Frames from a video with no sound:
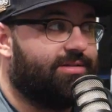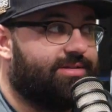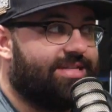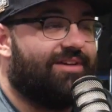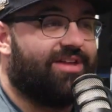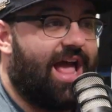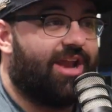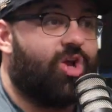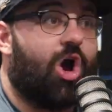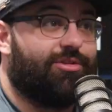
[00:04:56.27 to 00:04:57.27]
Devin
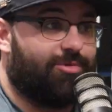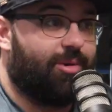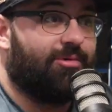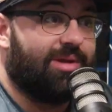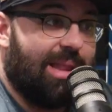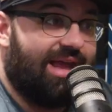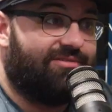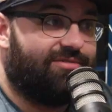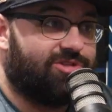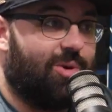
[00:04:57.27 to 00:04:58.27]
had gone through in real
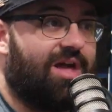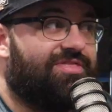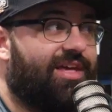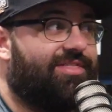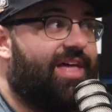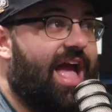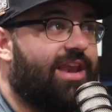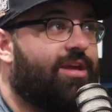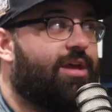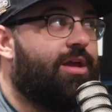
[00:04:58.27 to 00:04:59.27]
life. So I think that
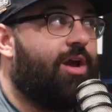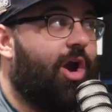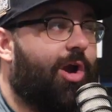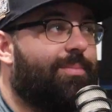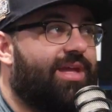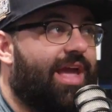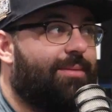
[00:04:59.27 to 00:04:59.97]
her being able